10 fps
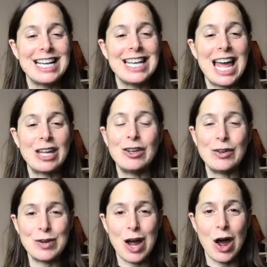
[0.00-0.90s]
let
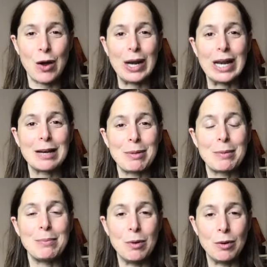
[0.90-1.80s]
you know a little bit
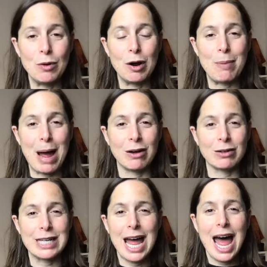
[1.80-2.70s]
more about